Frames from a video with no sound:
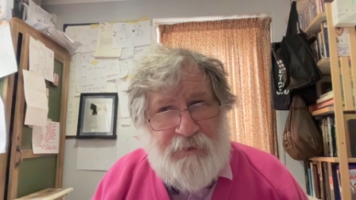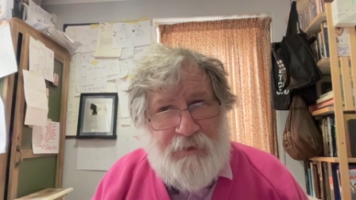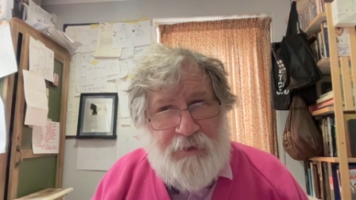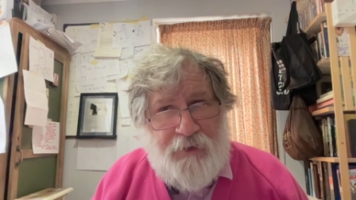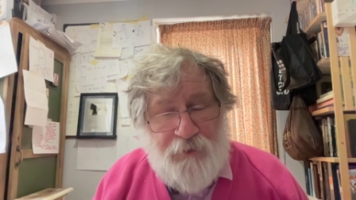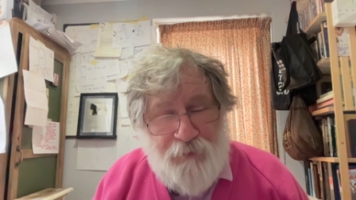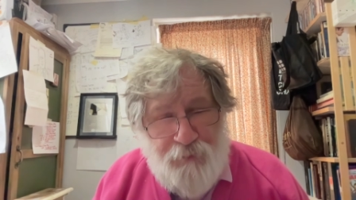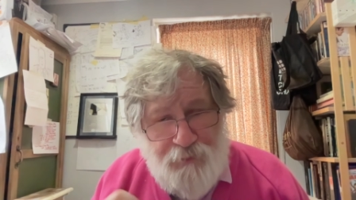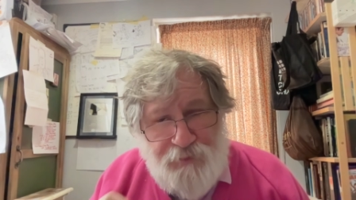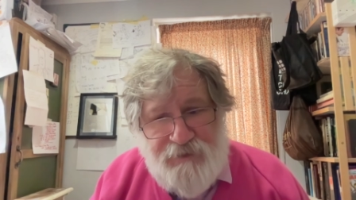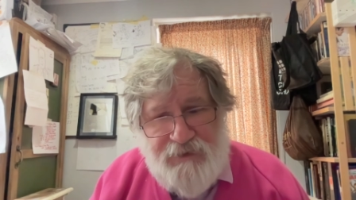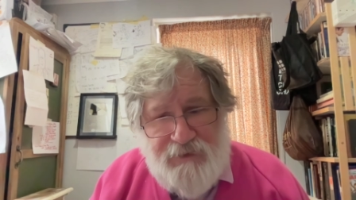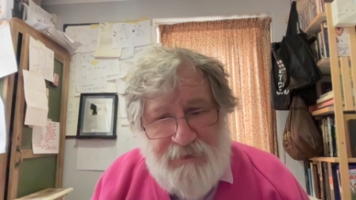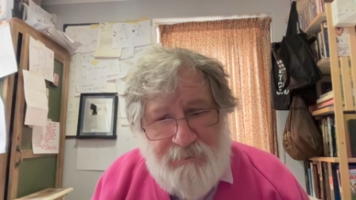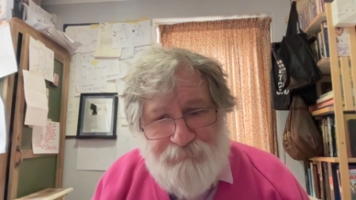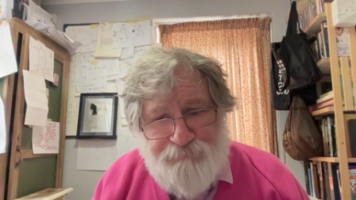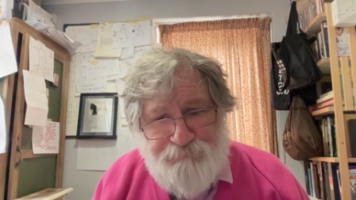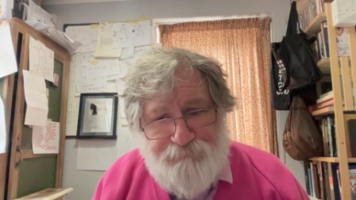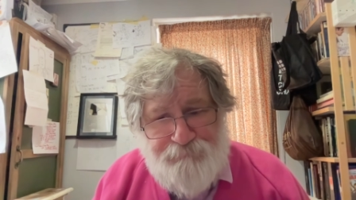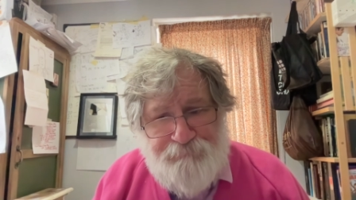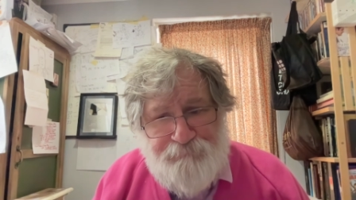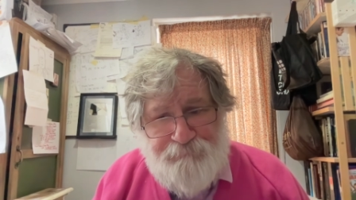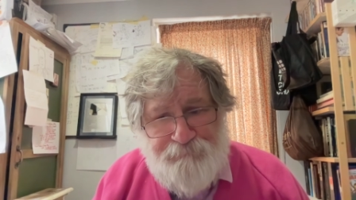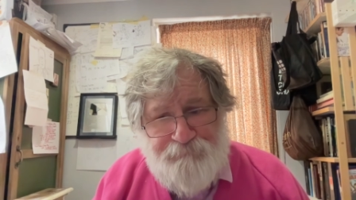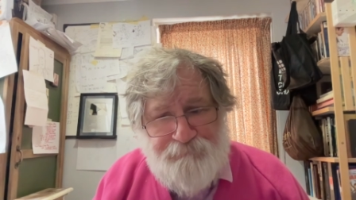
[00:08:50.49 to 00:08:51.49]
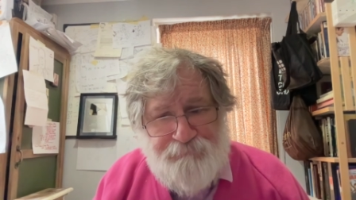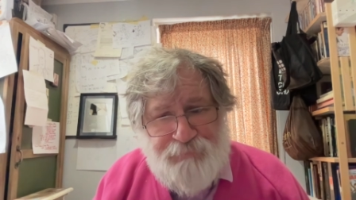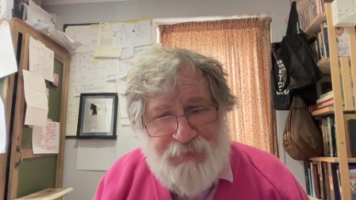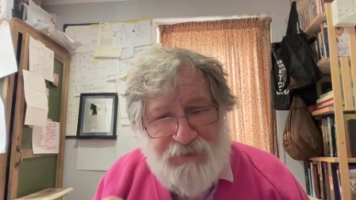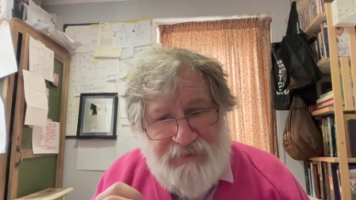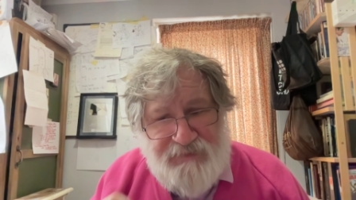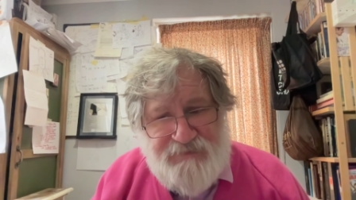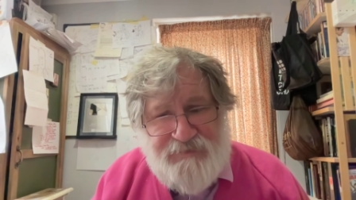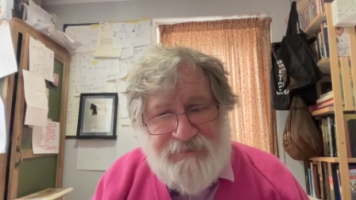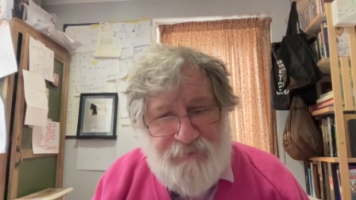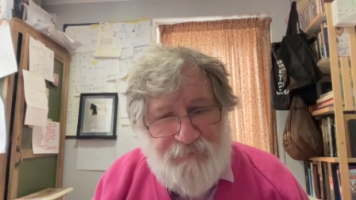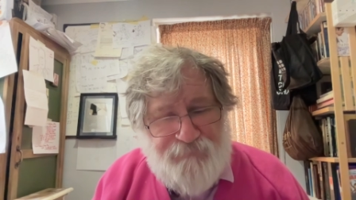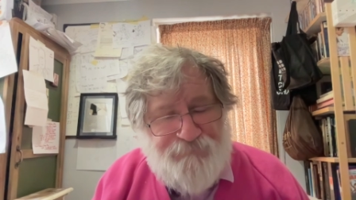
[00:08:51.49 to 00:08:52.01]
holding
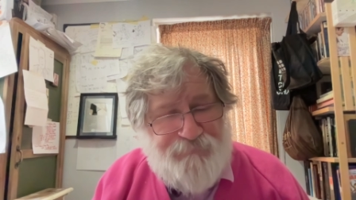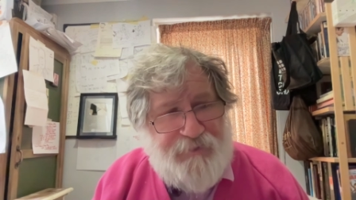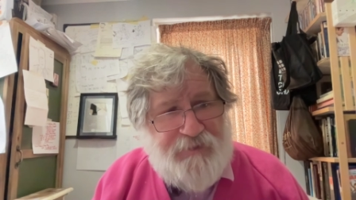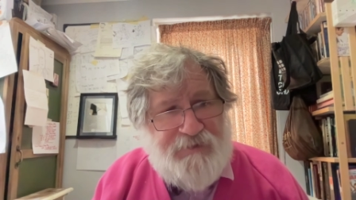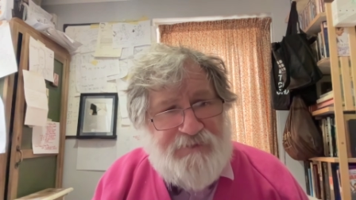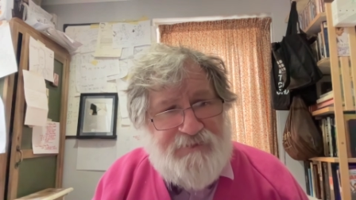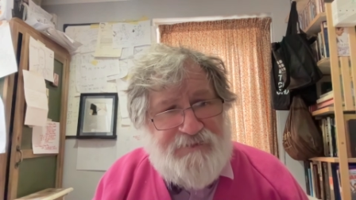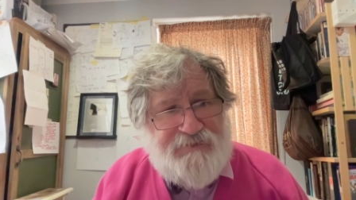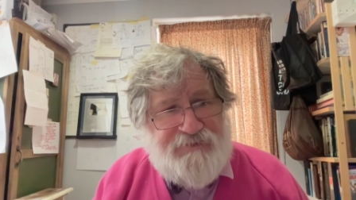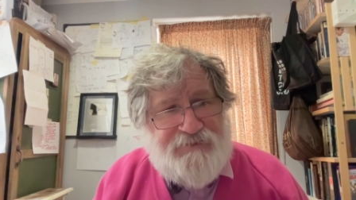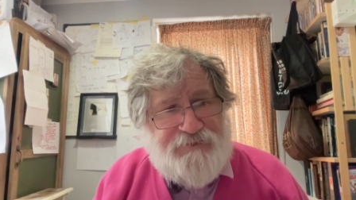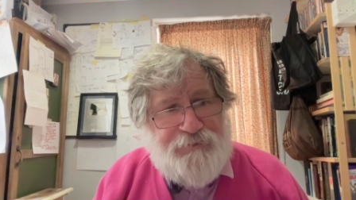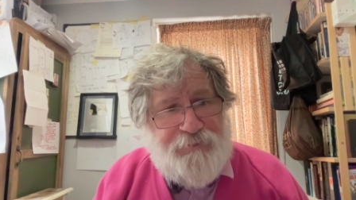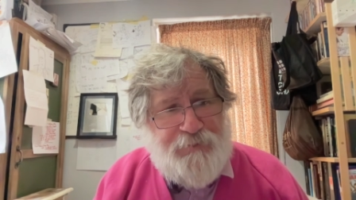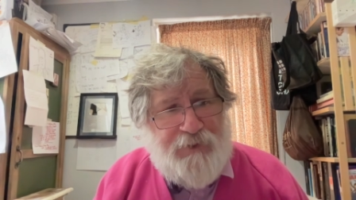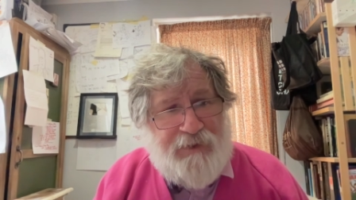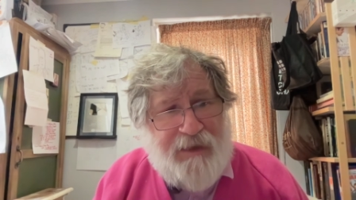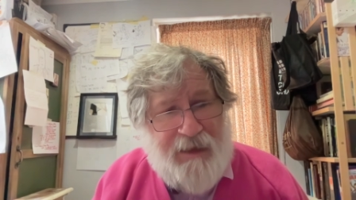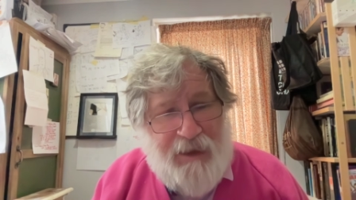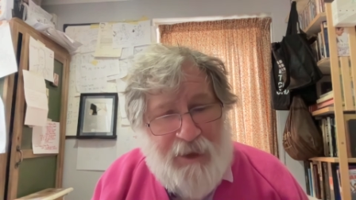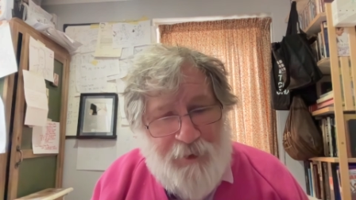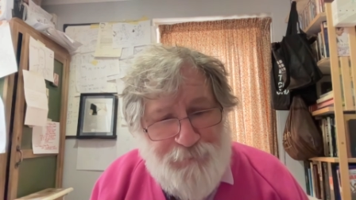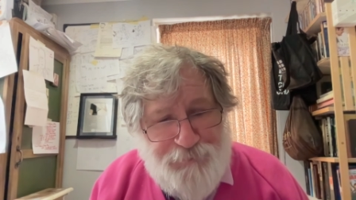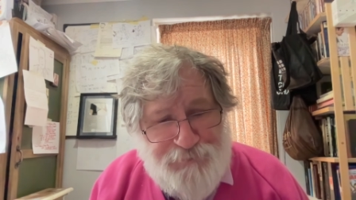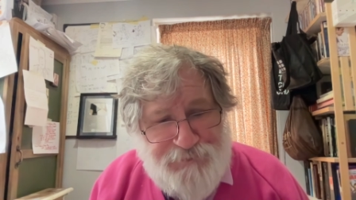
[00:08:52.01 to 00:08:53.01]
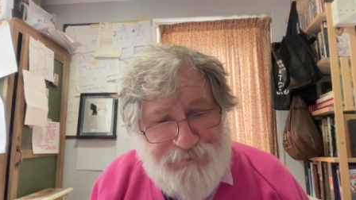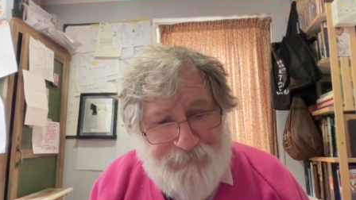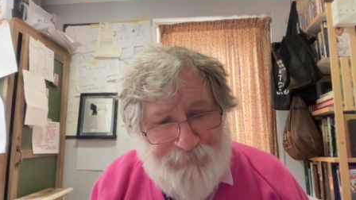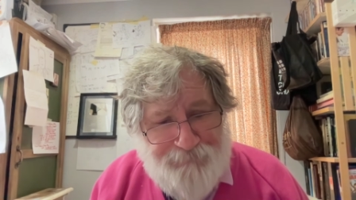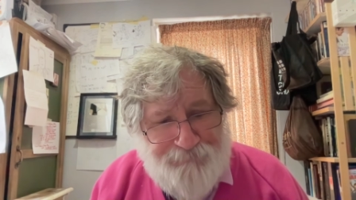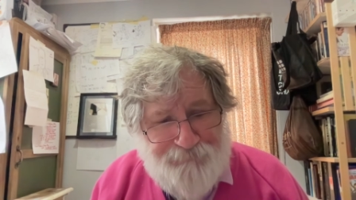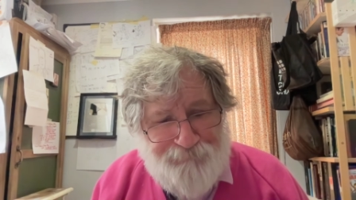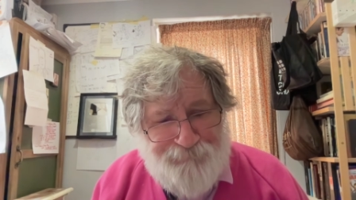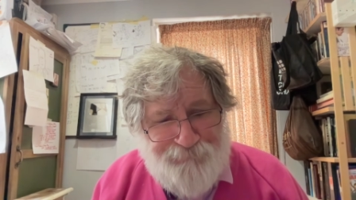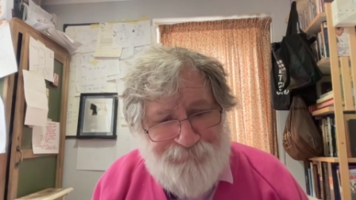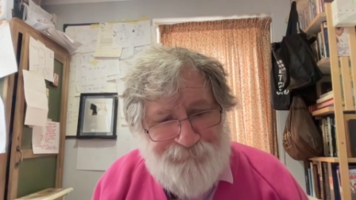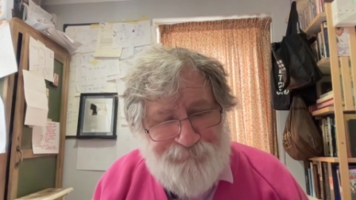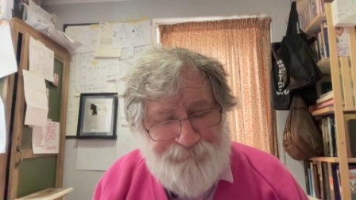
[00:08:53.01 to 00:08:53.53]
political figures to account,
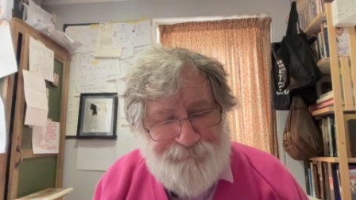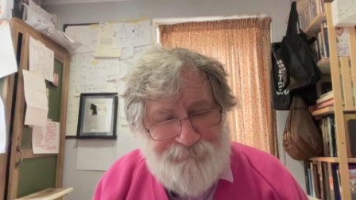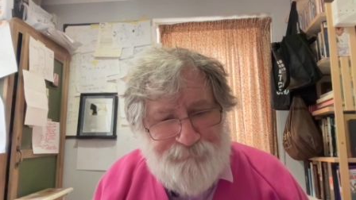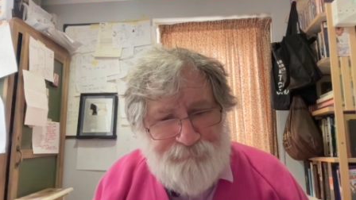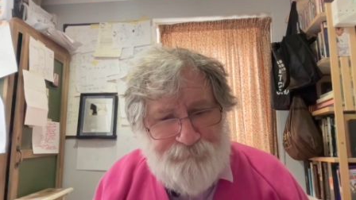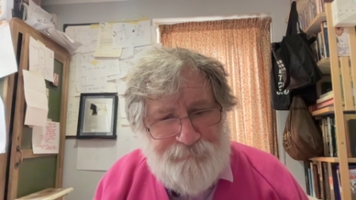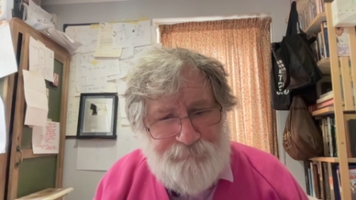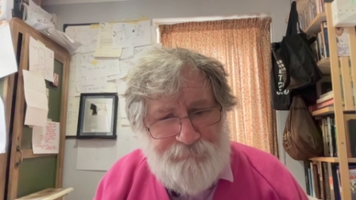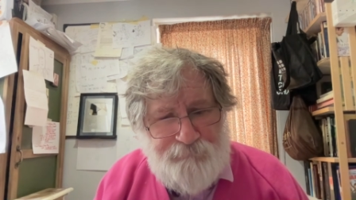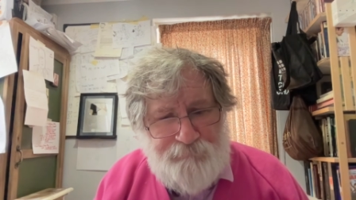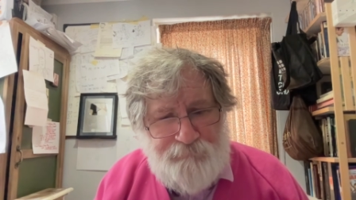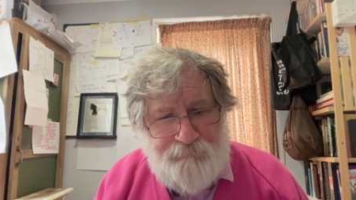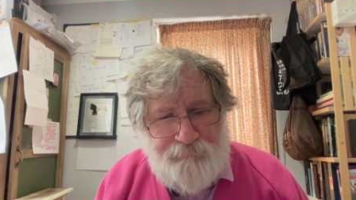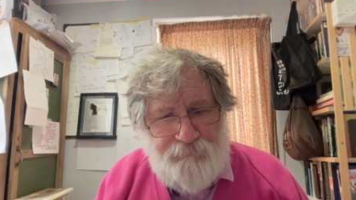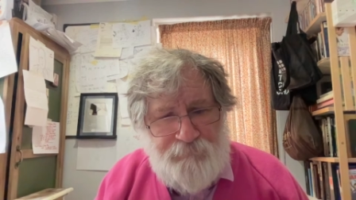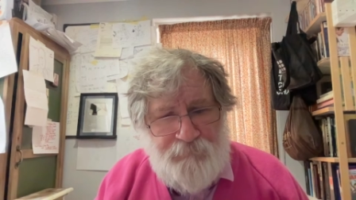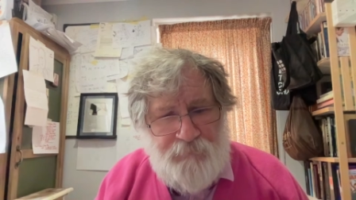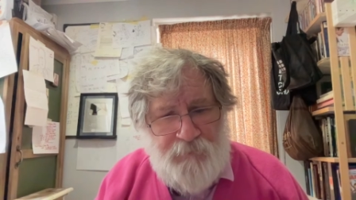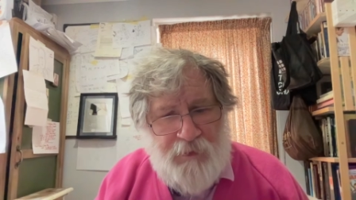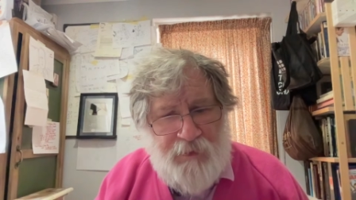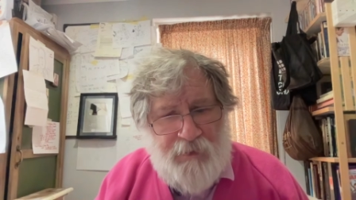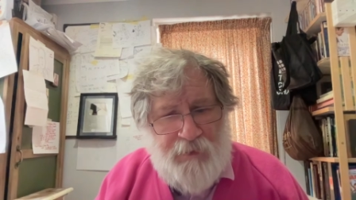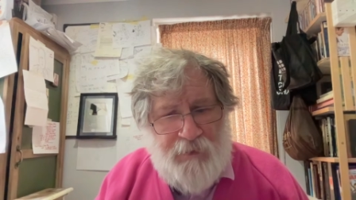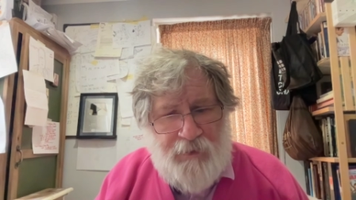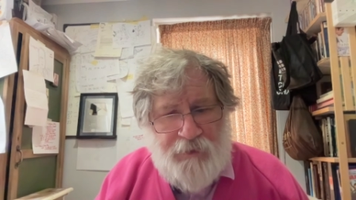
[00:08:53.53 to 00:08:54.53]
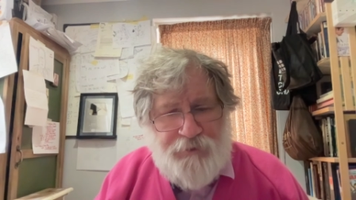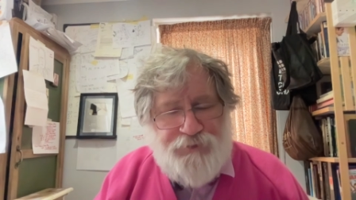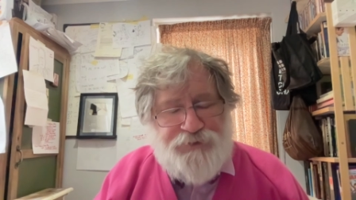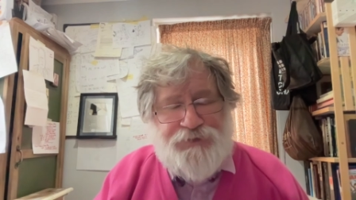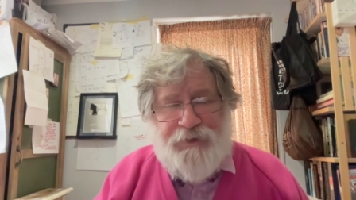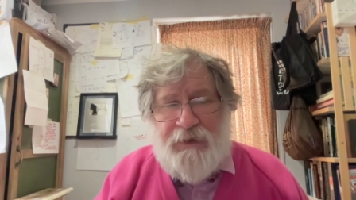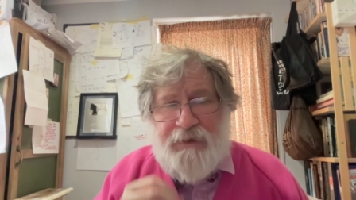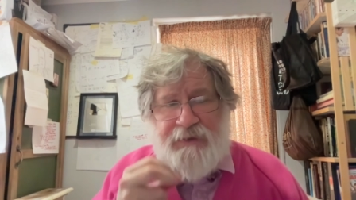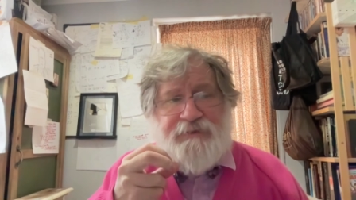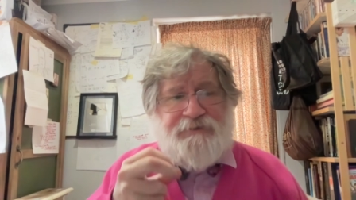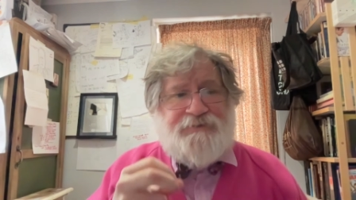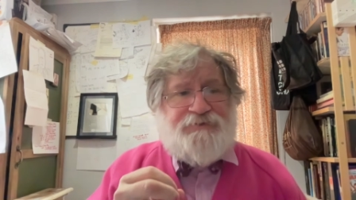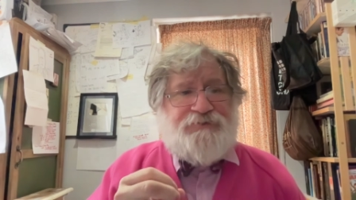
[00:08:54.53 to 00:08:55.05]
and
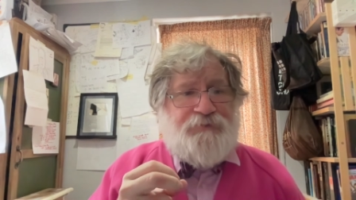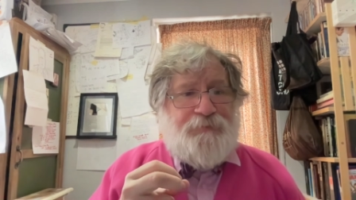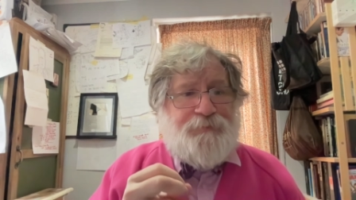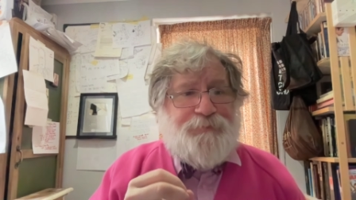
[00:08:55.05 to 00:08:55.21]
trying to